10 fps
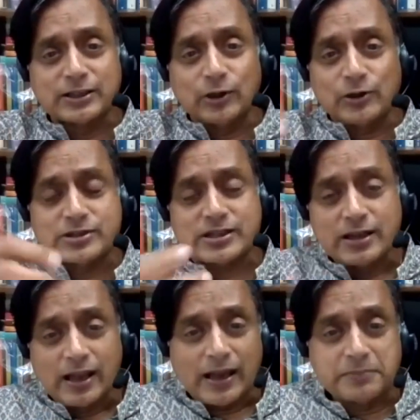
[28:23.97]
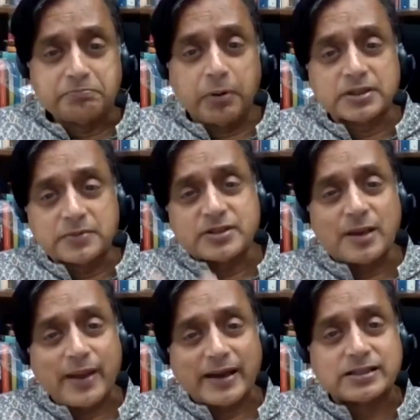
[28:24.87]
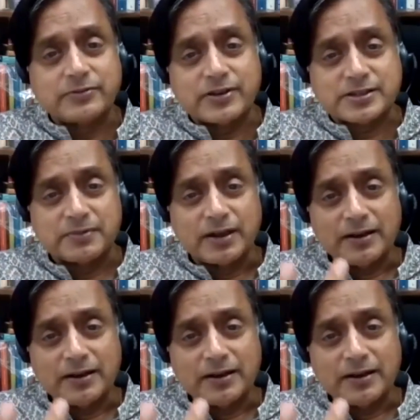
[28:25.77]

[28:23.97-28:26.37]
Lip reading: laws and bottoms-up activism,